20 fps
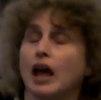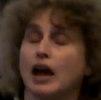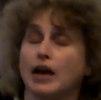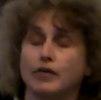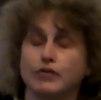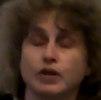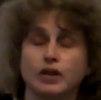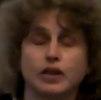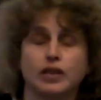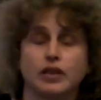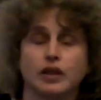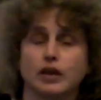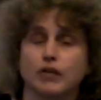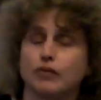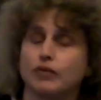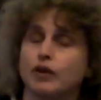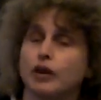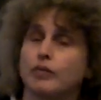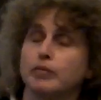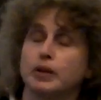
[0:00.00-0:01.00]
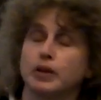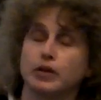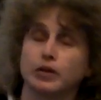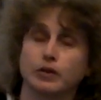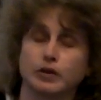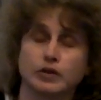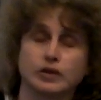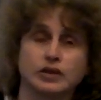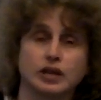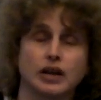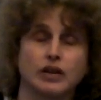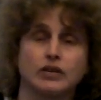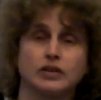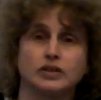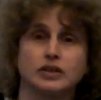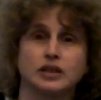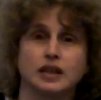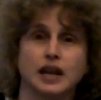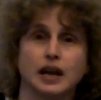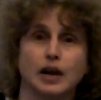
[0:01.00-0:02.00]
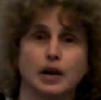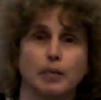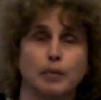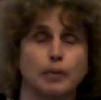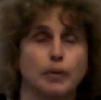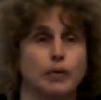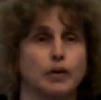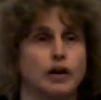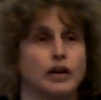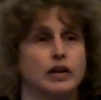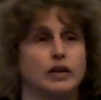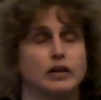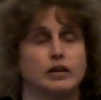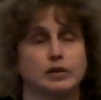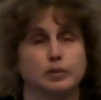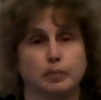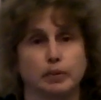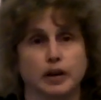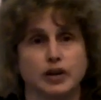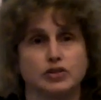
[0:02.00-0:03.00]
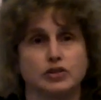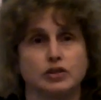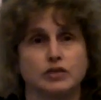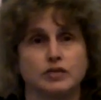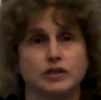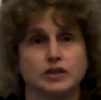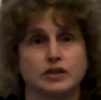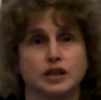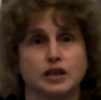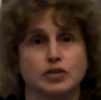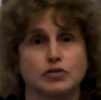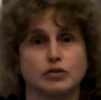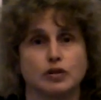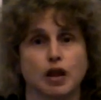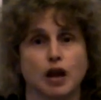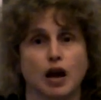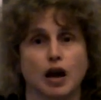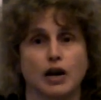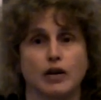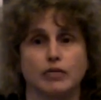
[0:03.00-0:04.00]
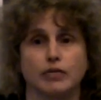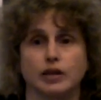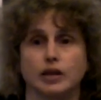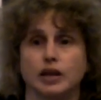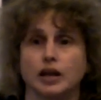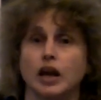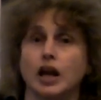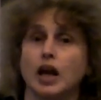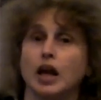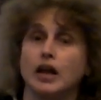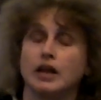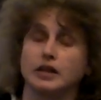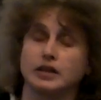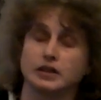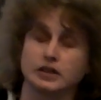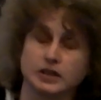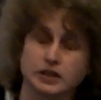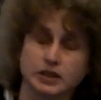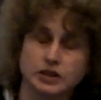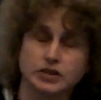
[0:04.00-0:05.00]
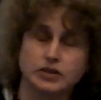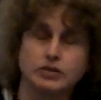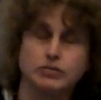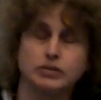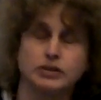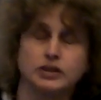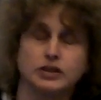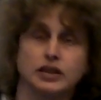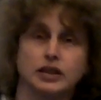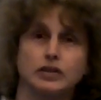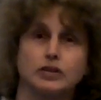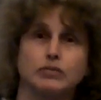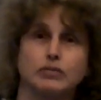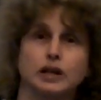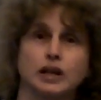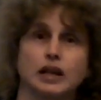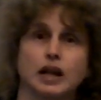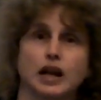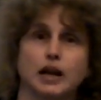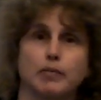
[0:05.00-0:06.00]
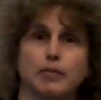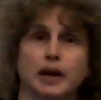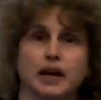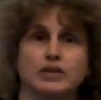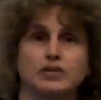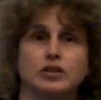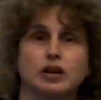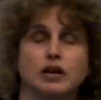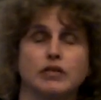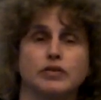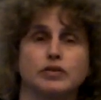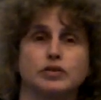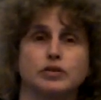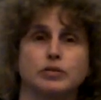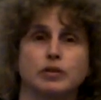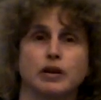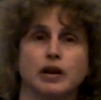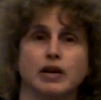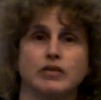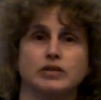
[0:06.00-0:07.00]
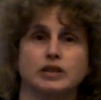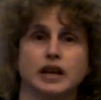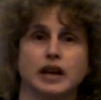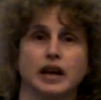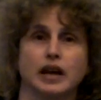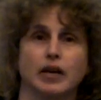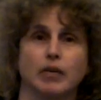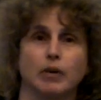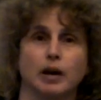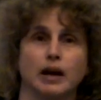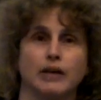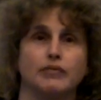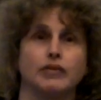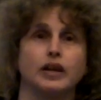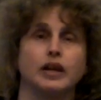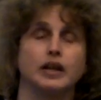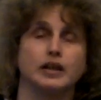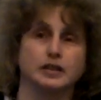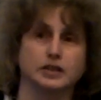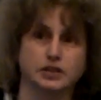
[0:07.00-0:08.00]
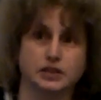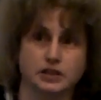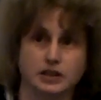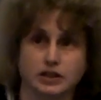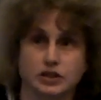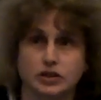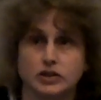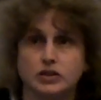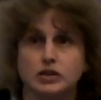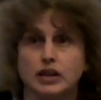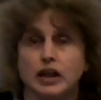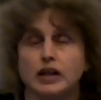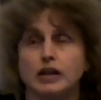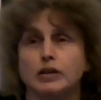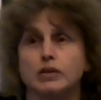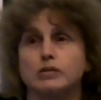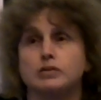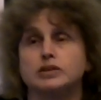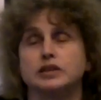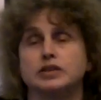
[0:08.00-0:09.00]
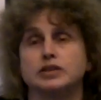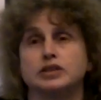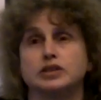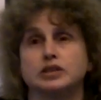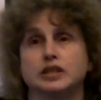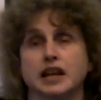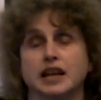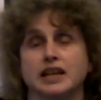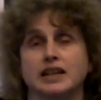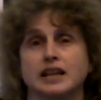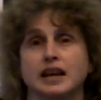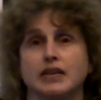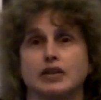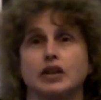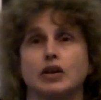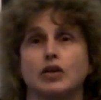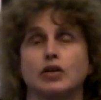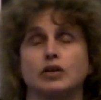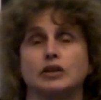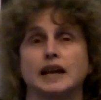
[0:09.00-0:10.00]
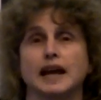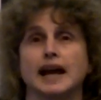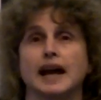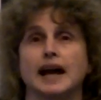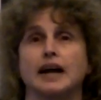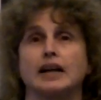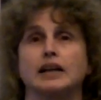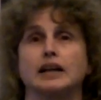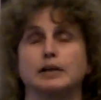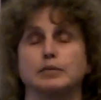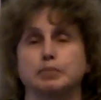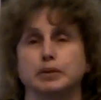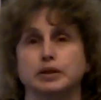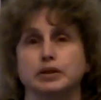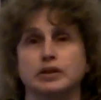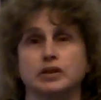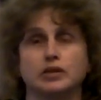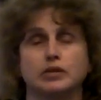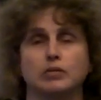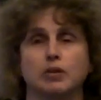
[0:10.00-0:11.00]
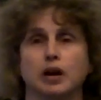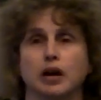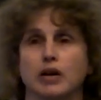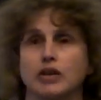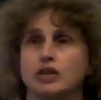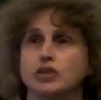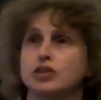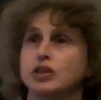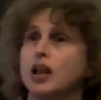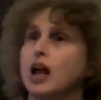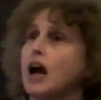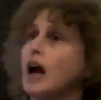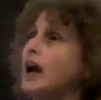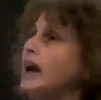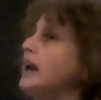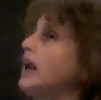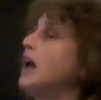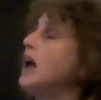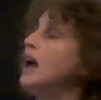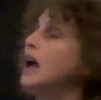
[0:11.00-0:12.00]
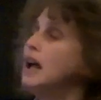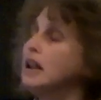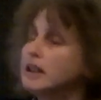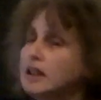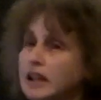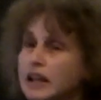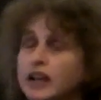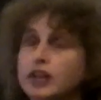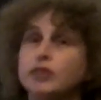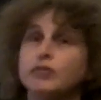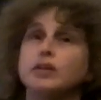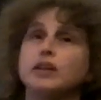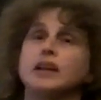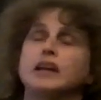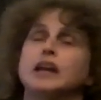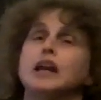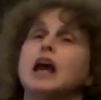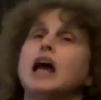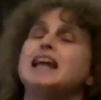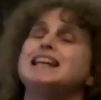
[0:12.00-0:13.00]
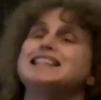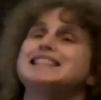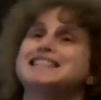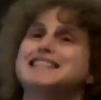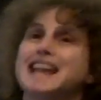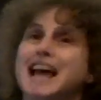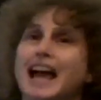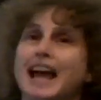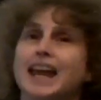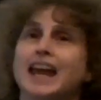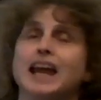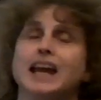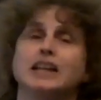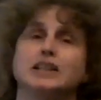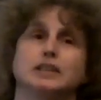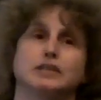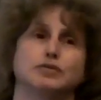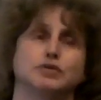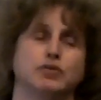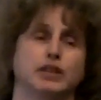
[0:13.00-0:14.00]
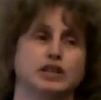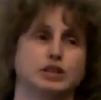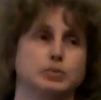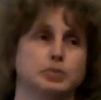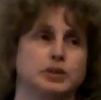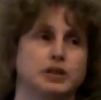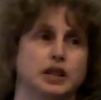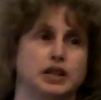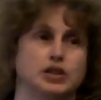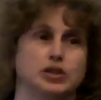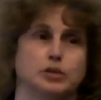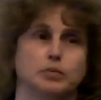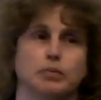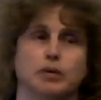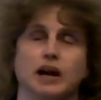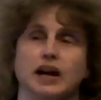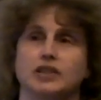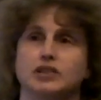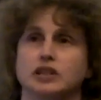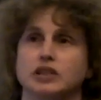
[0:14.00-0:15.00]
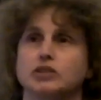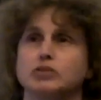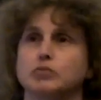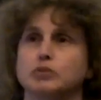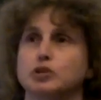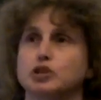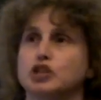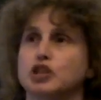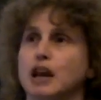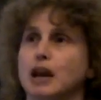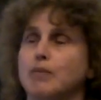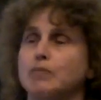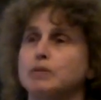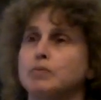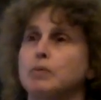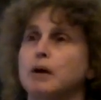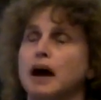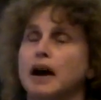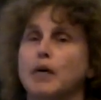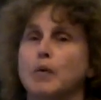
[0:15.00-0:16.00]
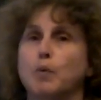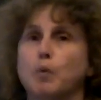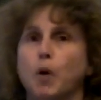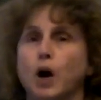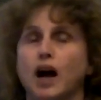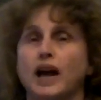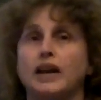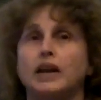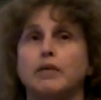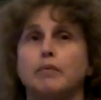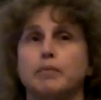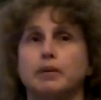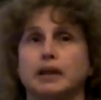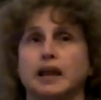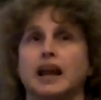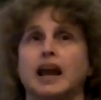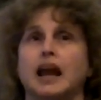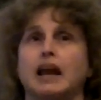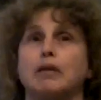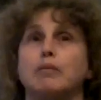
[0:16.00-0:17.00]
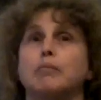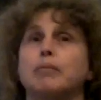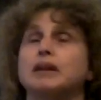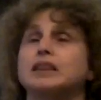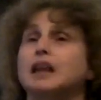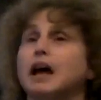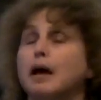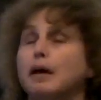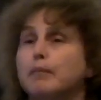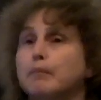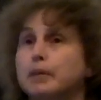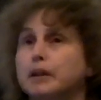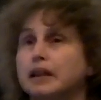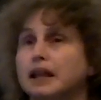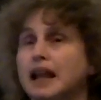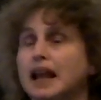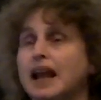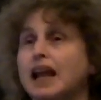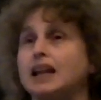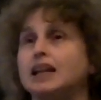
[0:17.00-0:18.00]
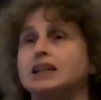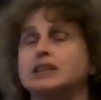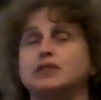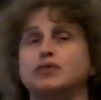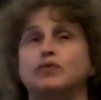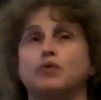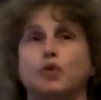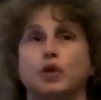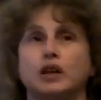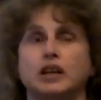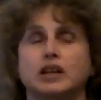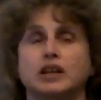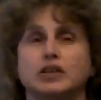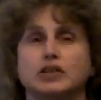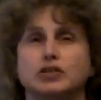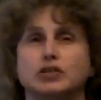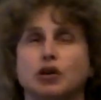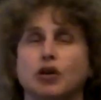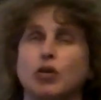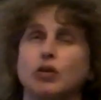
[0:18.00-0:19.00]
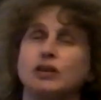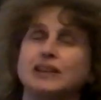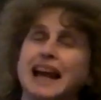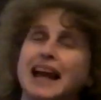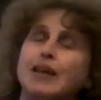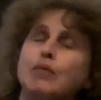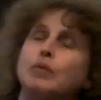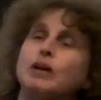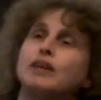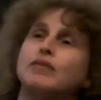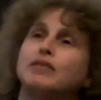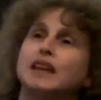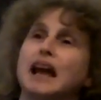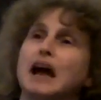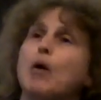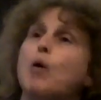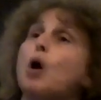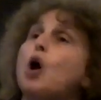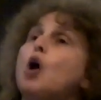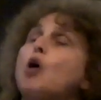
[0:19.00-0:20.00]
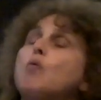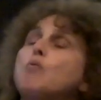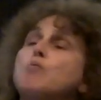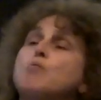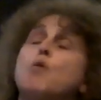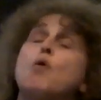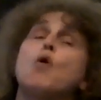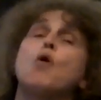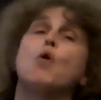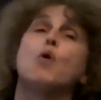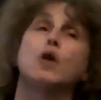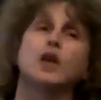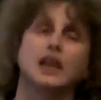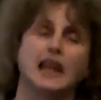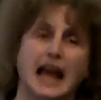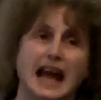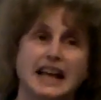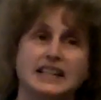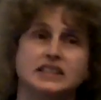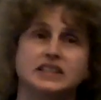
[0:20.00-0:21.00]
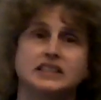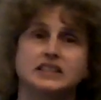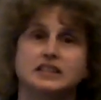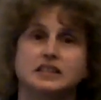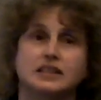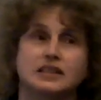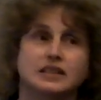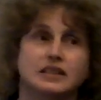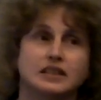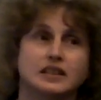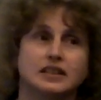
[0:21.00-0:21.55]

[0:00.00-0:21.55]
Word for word: Everything from the third tunnel to the airport, the depression of the central artery, the decision to extend the red line past Harvard Square out to Alewife, decision to, o, oh, to take down the old L and build the new orange line. Literally decades of transportation projects were shaped by one plan, but that plan is 40 years old and we have now more or less